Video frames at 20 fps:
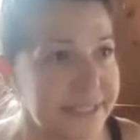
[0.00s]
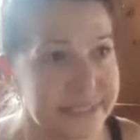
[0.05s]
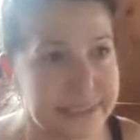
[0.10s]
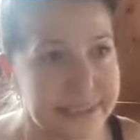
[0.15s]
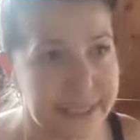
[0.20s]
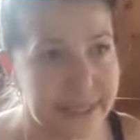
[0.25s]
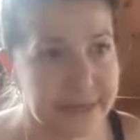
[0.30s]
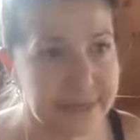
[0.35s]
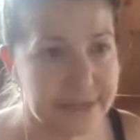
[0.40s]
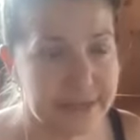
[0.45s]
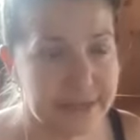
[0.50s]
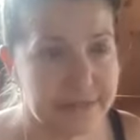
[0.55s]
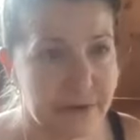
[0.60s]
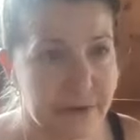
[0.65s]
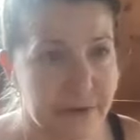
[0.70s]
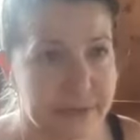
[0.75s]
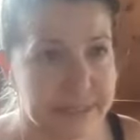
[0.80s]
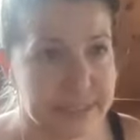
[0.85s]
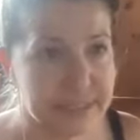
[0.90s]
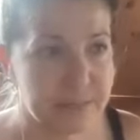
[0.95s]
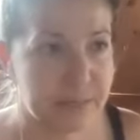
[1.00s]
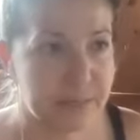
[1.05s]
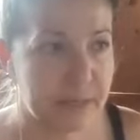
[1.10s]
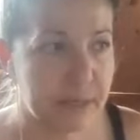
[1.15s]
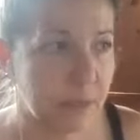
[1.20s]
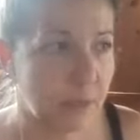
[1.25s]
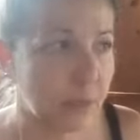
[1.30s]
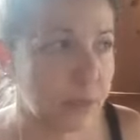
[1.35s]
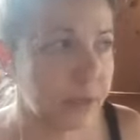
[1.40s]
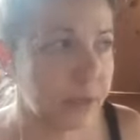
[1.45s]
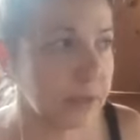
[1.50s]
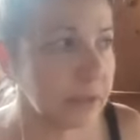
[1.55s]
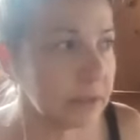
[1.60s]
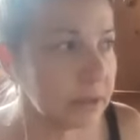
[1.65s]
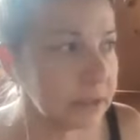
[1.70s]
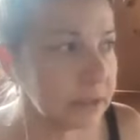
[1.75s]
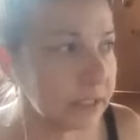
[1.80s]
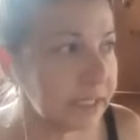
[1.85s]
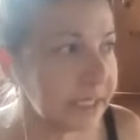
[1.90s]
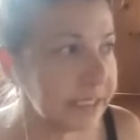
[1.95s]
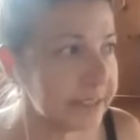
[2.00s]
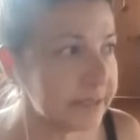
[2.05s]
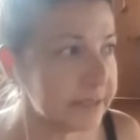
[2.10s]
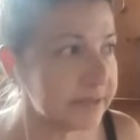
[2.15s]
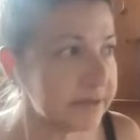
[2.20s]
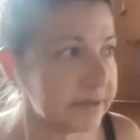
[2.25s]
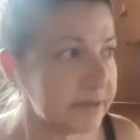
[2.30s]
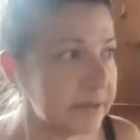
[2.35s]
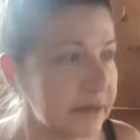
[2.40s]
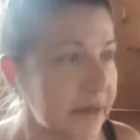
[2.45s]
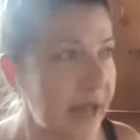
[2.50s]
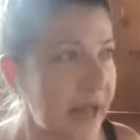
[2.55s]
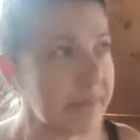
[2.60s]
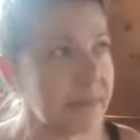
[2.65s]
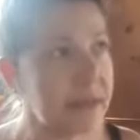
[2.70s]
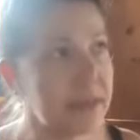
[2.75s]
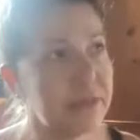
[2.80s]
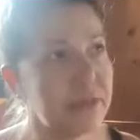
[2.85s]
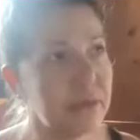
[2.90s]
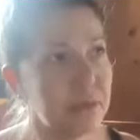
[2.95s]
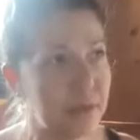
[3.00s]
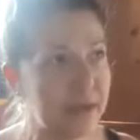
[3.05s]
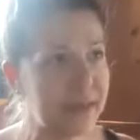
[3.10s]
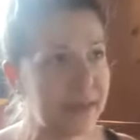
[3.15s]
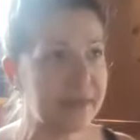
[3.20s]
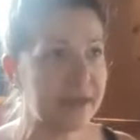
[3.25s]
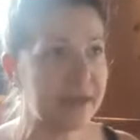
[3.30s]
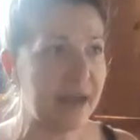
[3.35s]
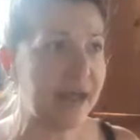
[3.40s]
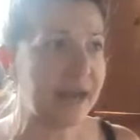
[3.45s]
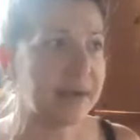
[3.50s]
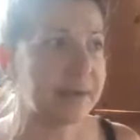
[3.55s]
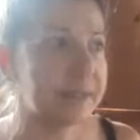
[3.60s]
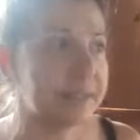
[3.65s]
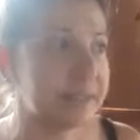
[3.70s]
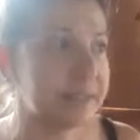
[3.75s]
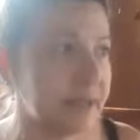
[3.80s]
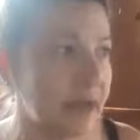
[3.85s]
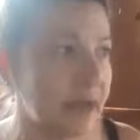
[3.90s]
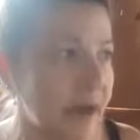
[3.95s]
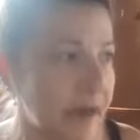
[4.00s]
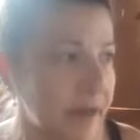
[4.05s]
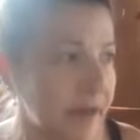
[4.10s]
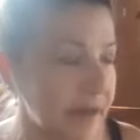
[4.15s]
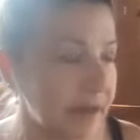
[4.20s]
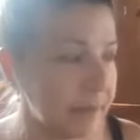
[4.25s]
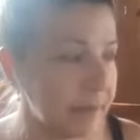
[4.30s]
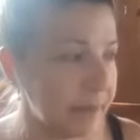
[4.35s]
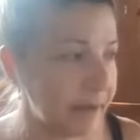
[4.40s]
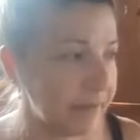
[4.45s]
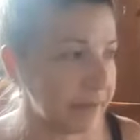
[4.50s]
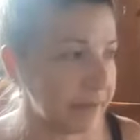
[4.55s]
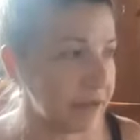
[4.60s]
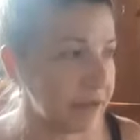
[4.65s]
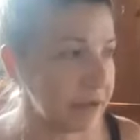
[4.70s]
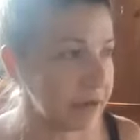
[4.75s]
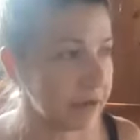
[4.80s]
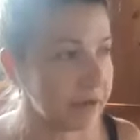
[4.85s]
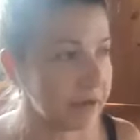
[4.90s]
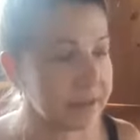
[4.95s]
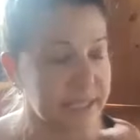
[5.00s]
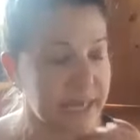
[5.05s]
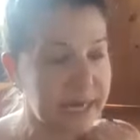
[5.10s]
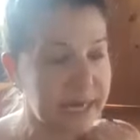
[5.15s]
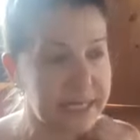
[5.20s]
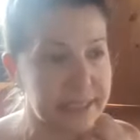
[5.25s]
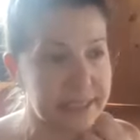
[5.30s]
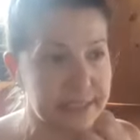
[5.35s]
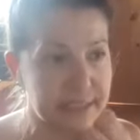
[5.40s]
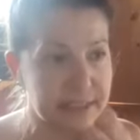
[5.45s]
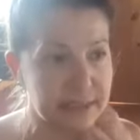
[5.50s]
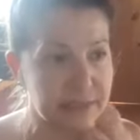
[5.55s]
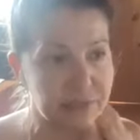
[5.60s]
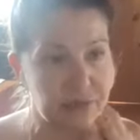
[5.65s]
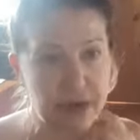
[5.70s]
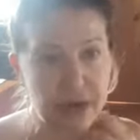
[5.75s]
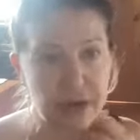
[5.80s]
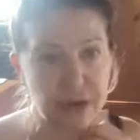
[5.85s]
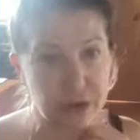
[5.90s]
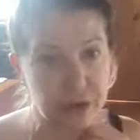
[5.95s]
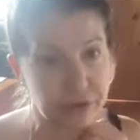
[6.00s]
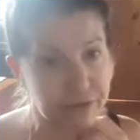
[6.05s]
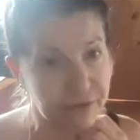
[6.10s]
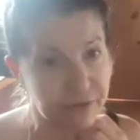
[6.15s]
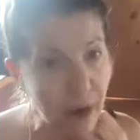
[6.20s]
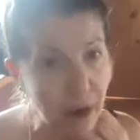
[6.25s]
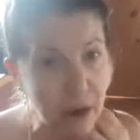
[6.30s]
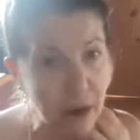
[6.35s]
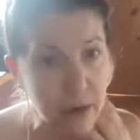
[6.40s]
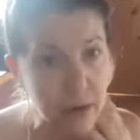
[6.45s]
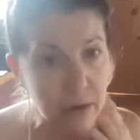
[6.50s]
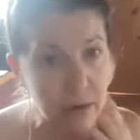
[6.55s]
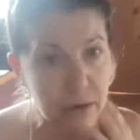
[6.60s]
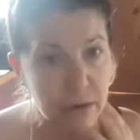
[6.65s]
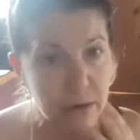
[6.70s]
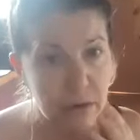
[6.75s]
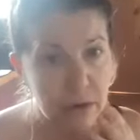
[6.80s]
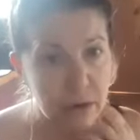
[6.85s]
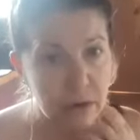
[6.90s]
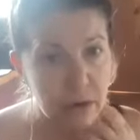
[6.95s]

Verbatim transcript: is safety focused, but the way that I was taught around the neuroscience is friend or foe.